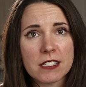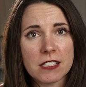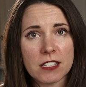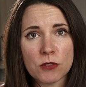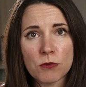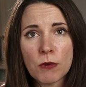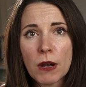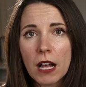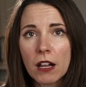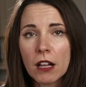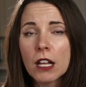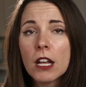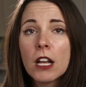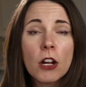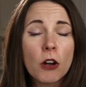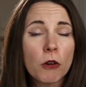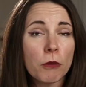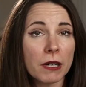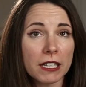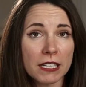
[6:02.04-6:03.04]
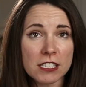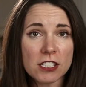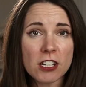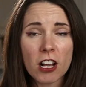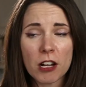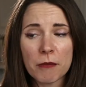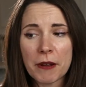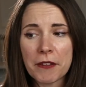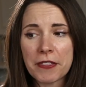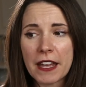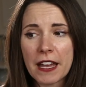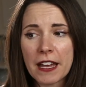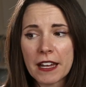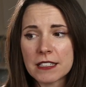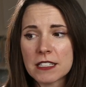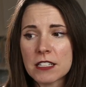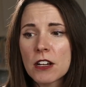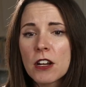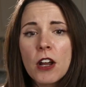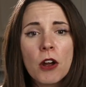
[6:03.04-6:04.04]
as well. We're going to talk about
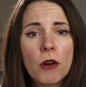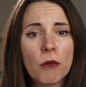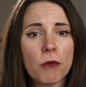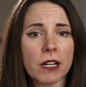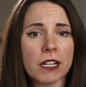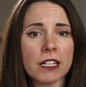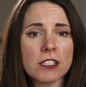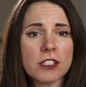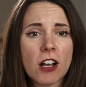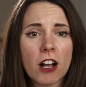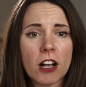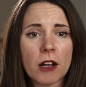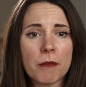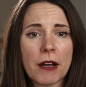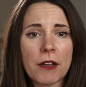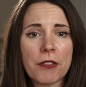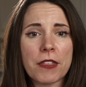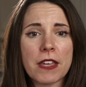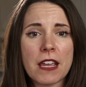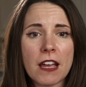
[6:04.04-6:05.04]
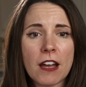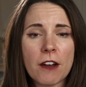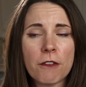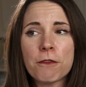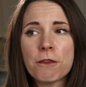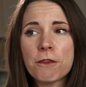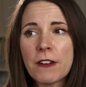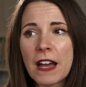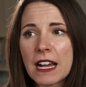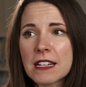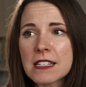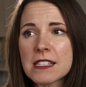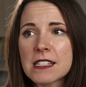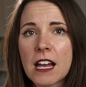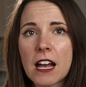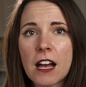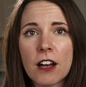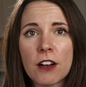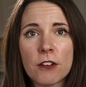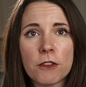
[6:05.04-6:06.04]
that. We're going to talk about the effects
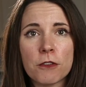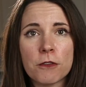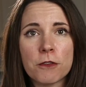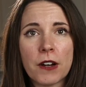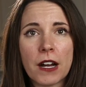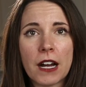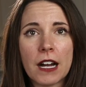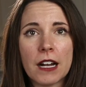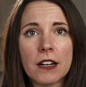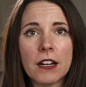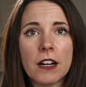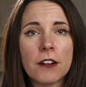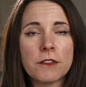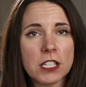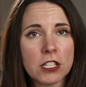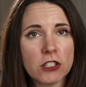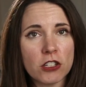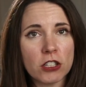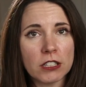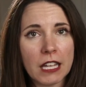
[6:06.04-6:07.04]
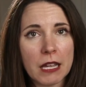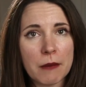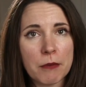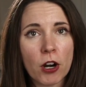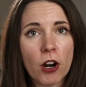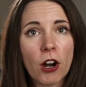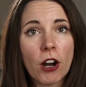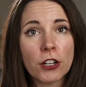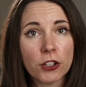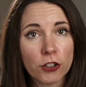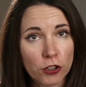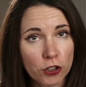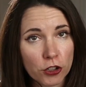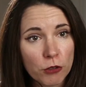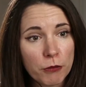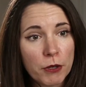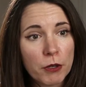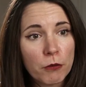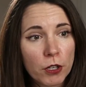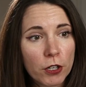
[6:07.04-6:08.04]
of digital labor on your
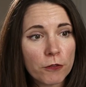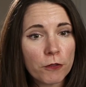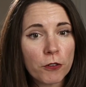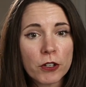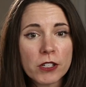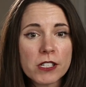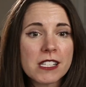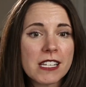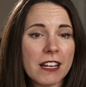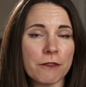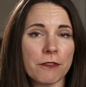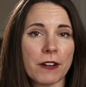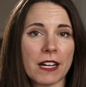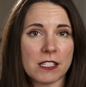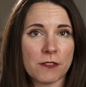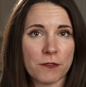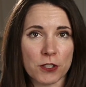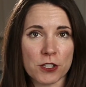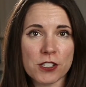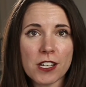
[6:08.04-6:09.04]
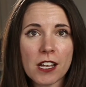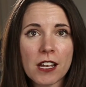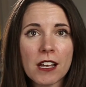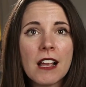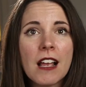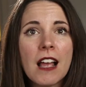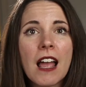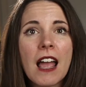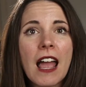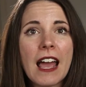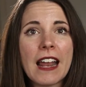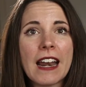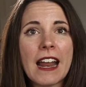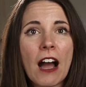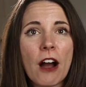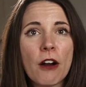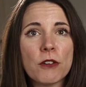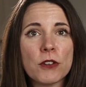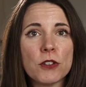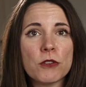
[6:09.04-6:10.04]
human workforce and vice versa, and
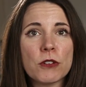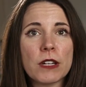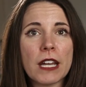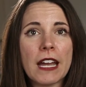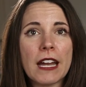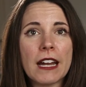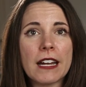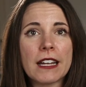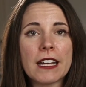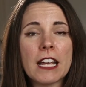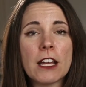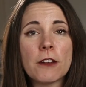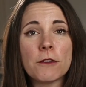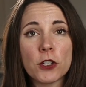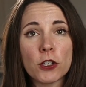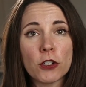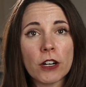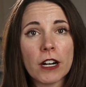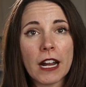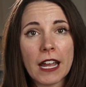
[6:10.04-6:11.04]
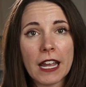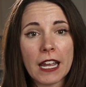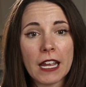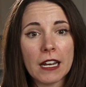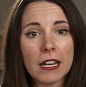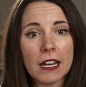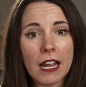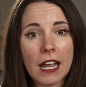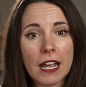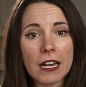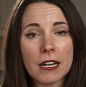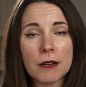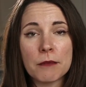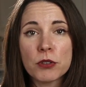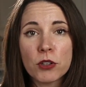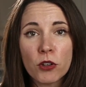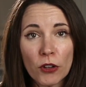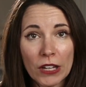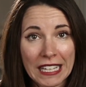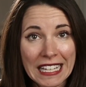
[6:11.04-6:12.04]
how you can, if you're an
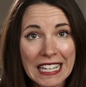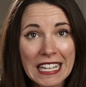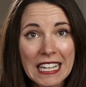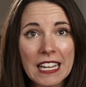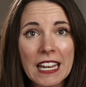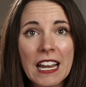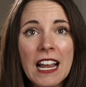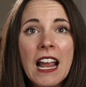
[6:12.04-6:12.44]
employee,